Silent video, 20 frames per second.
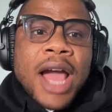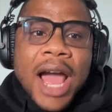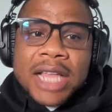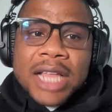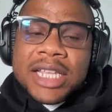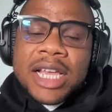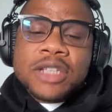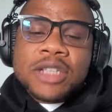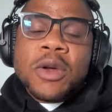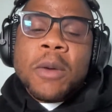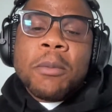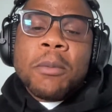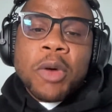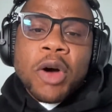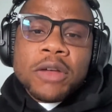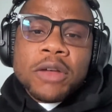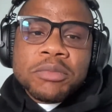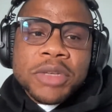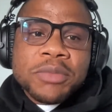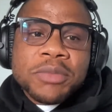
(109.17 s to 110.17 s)
and there are some
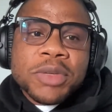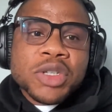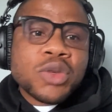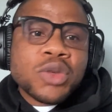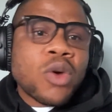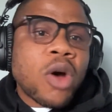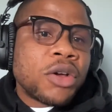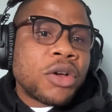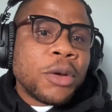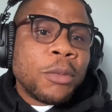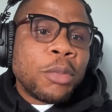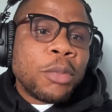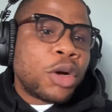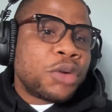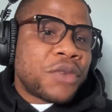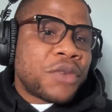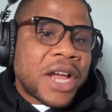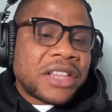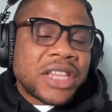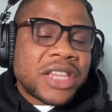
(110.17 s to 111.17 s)
board members who are on your
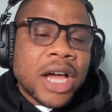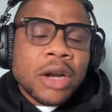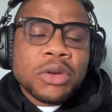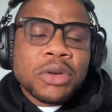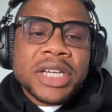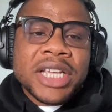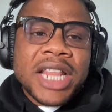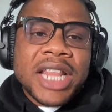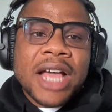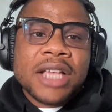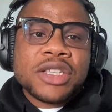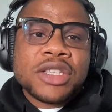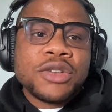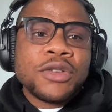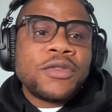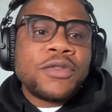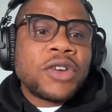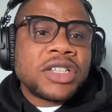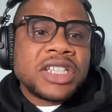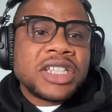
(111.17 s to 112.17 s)
board right now looking at
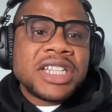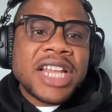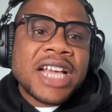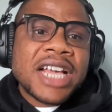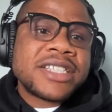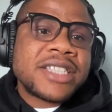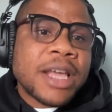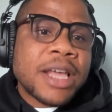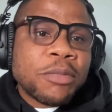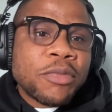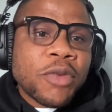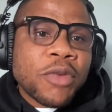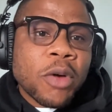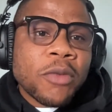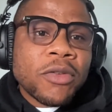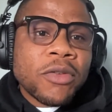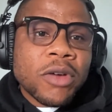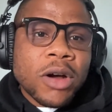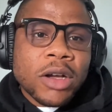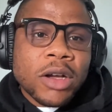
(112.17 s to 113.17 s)
you for the next step
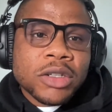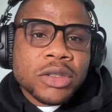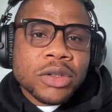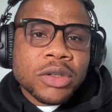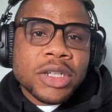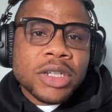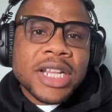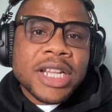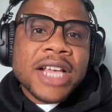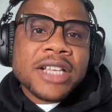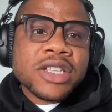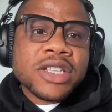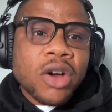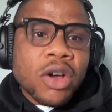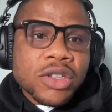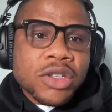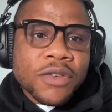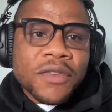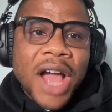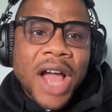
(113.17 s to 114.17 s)
for, the next
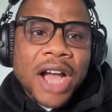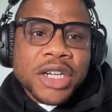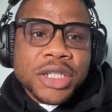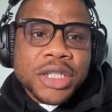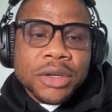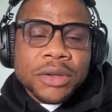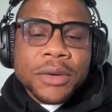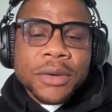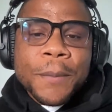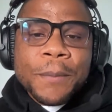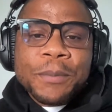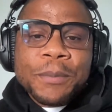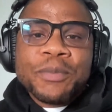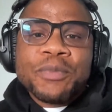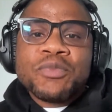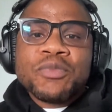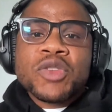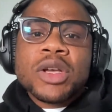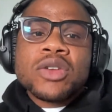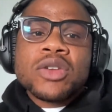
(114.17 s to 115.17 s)
course of action.
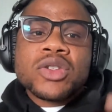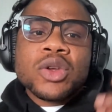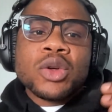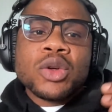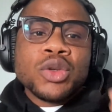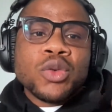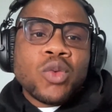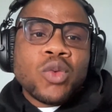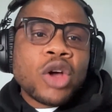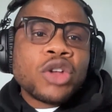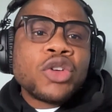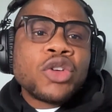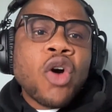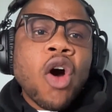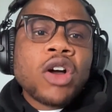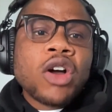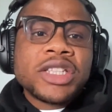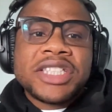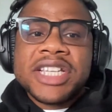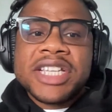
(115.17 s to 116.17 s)
So you want to
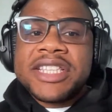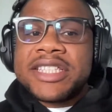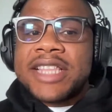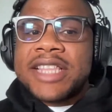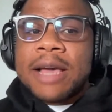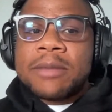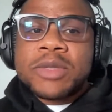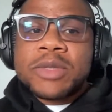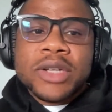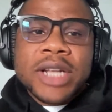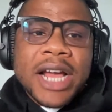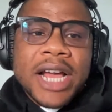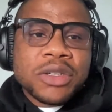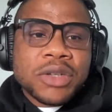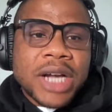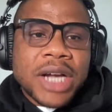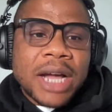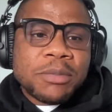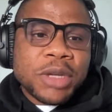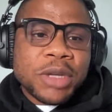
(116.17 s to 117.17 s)
audit them so that
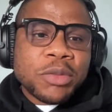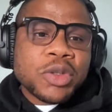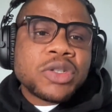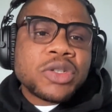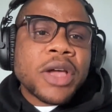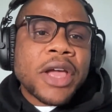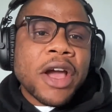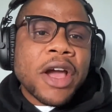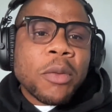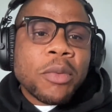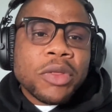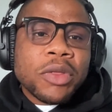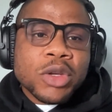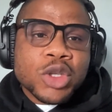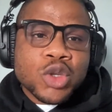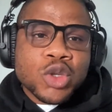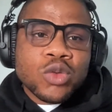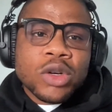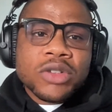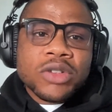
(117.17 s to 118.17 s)
you can be able to help
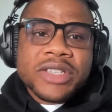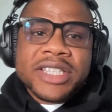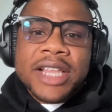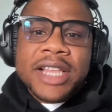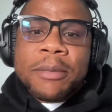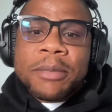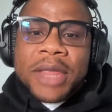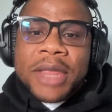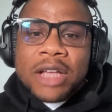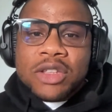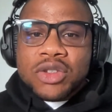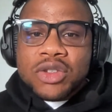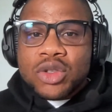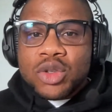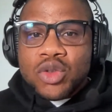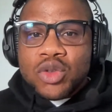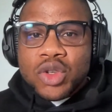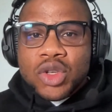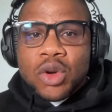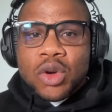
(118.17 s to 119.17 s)
those who want to step down to
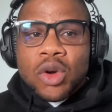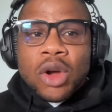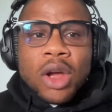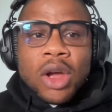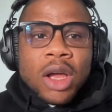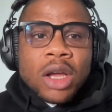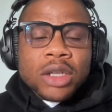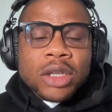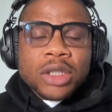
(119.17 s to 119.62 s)
do so,